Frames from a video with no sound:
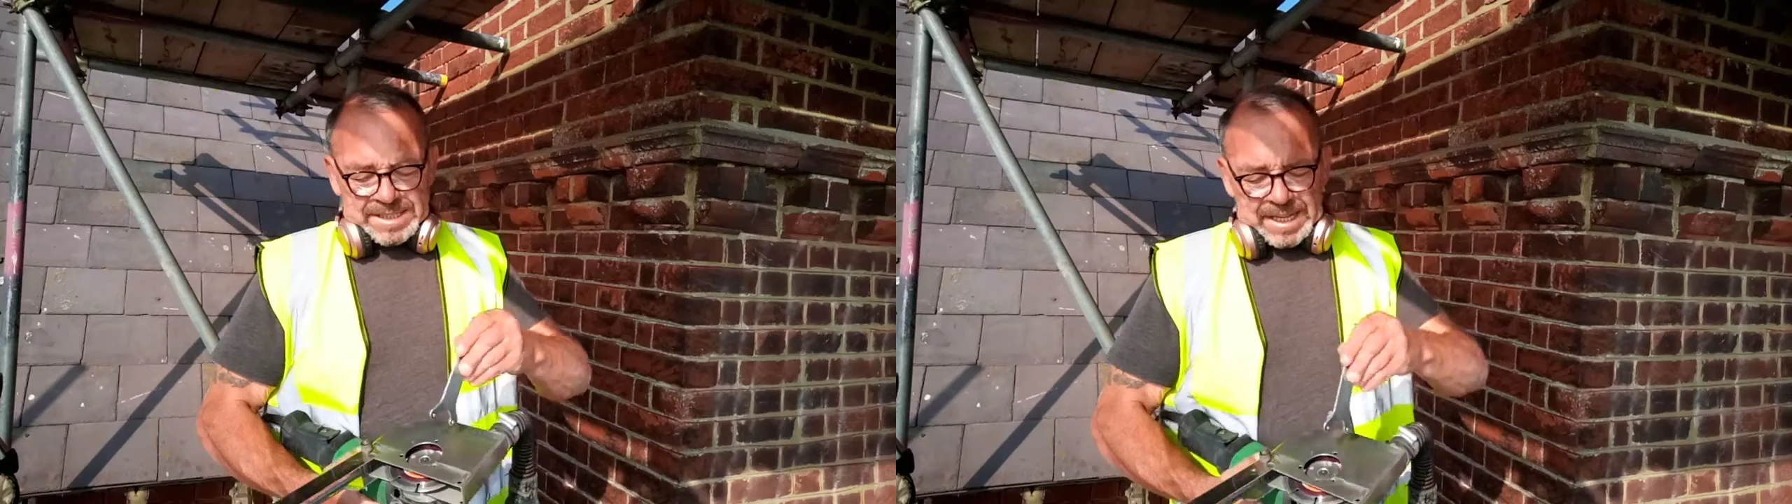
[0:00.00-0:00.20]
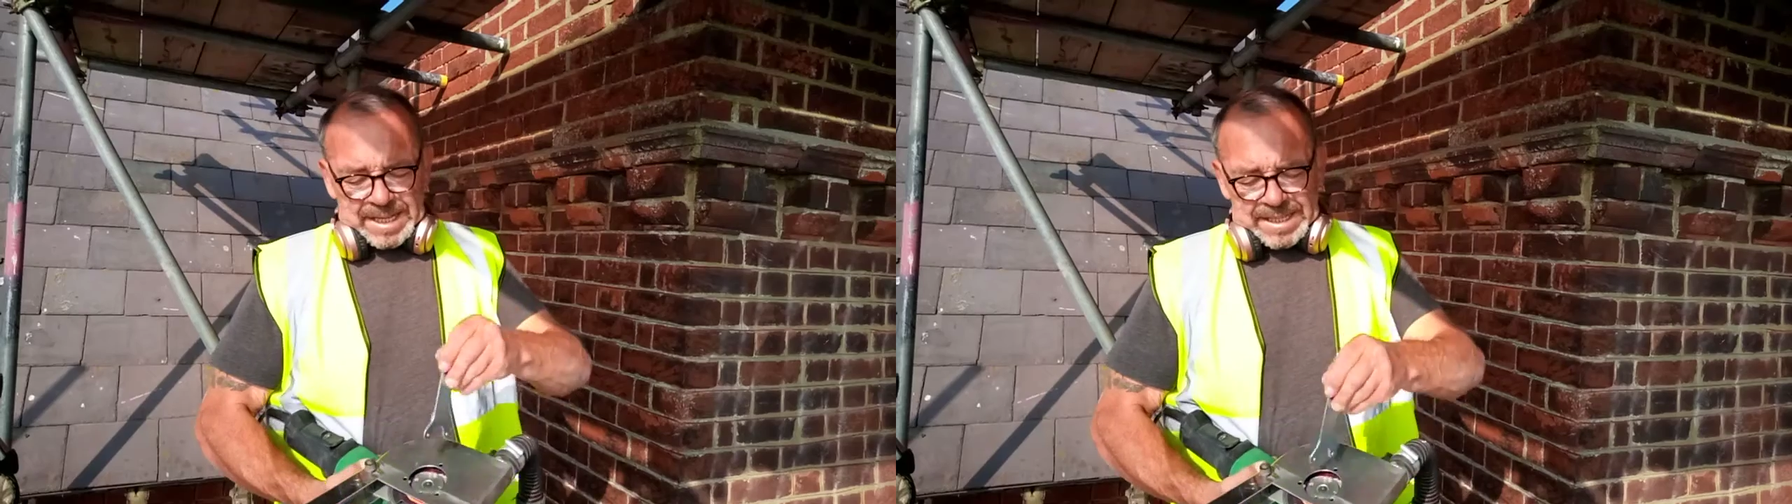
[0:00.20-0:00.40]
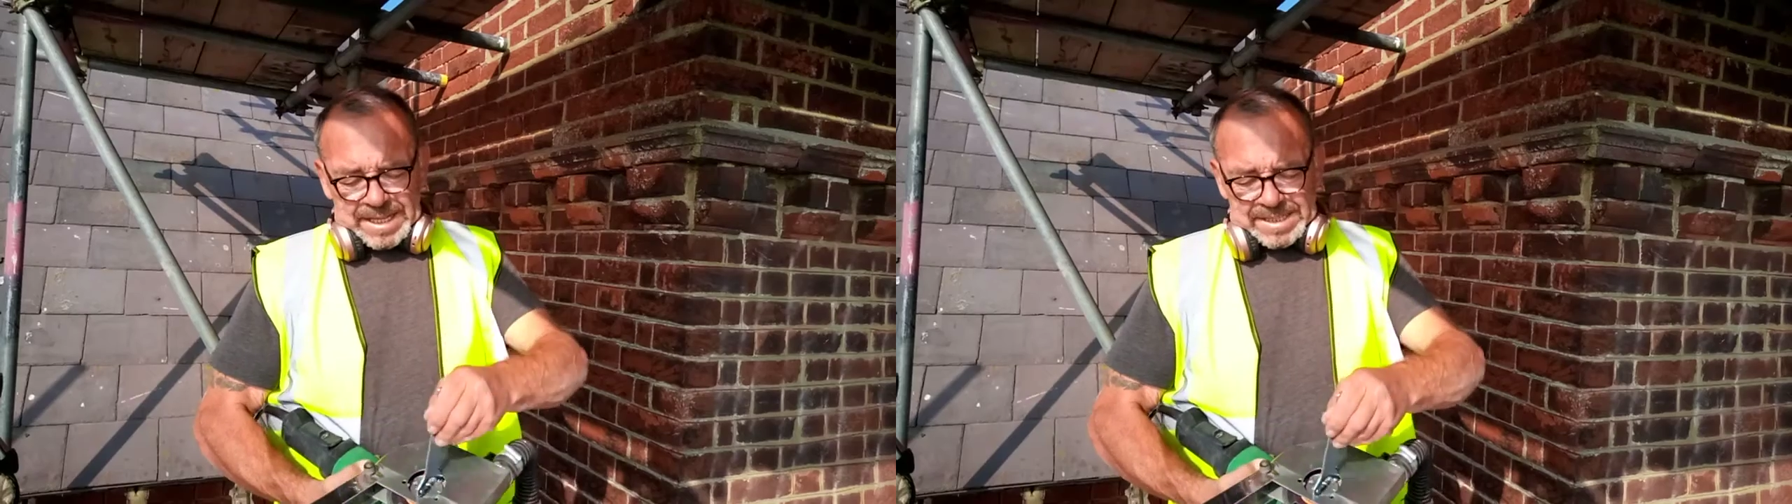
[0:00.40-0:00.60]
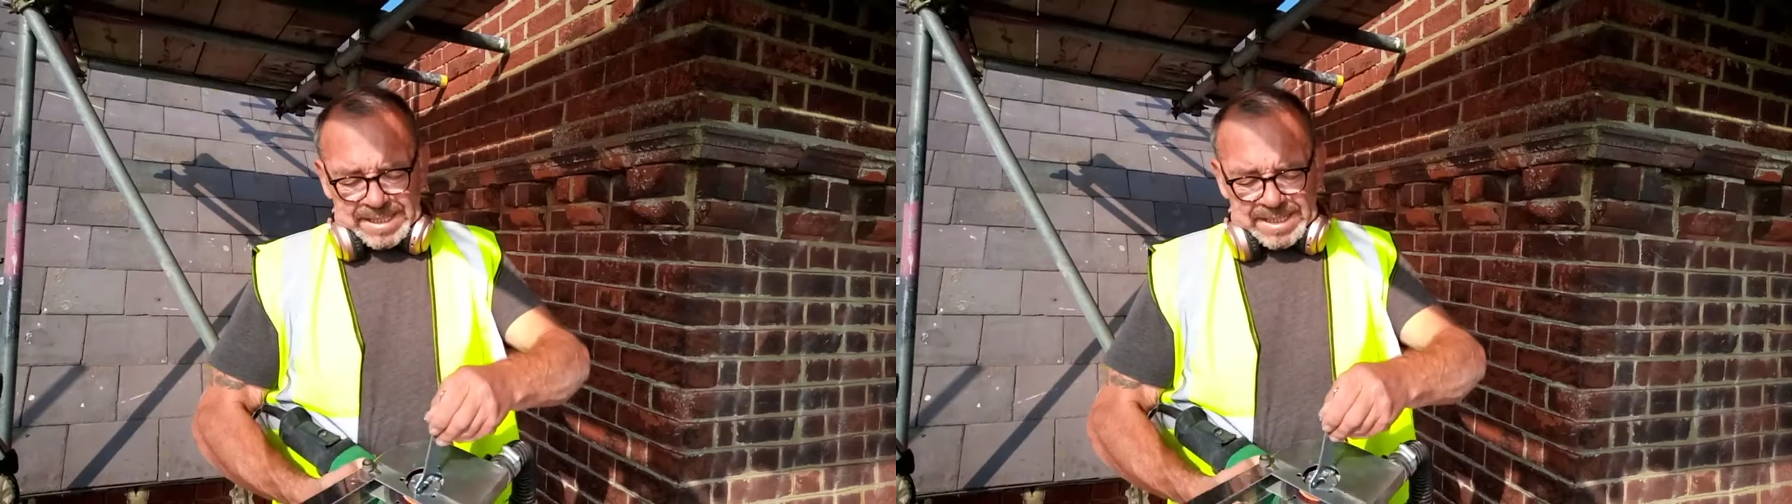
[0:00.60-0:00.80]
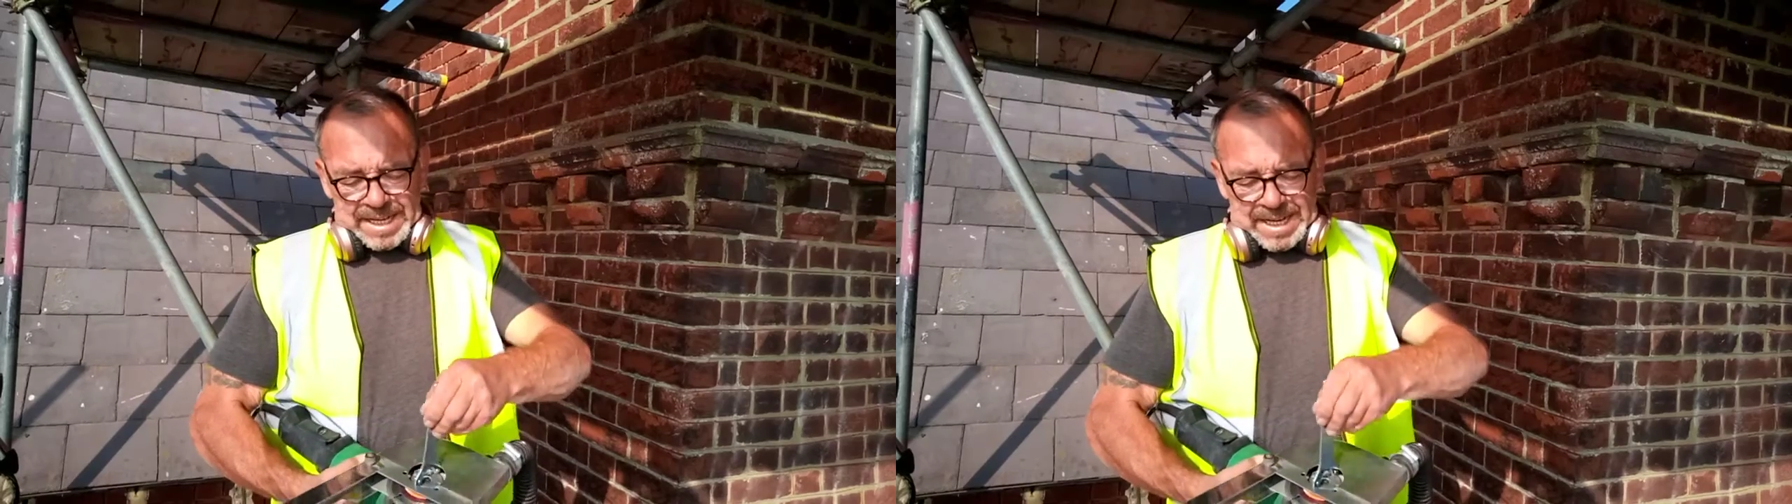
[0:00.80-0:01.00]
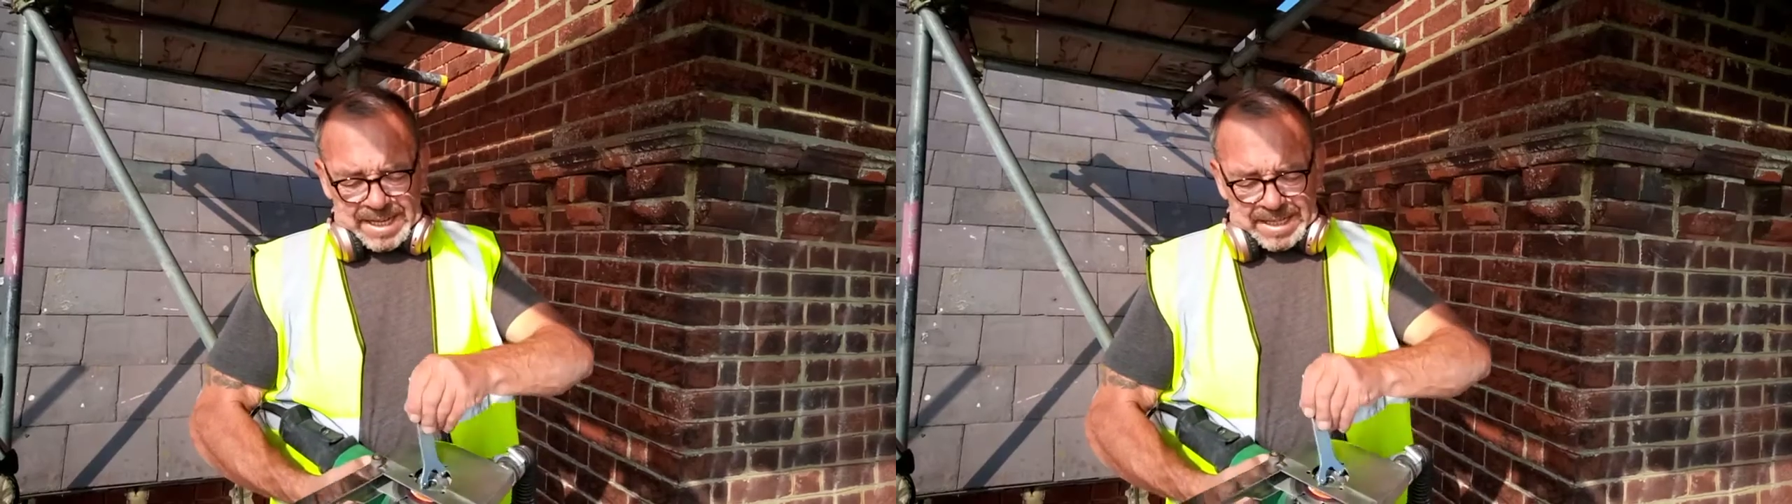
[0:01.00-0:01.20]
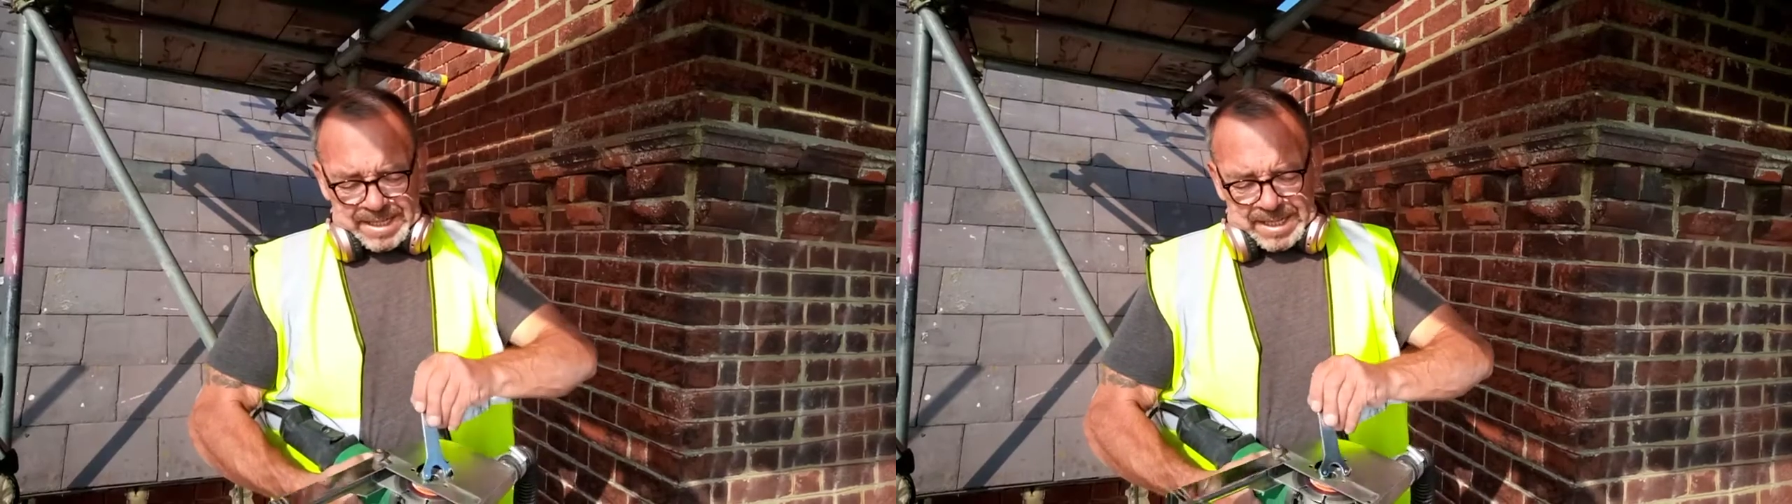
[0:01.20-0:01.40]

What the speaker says: getting this in there.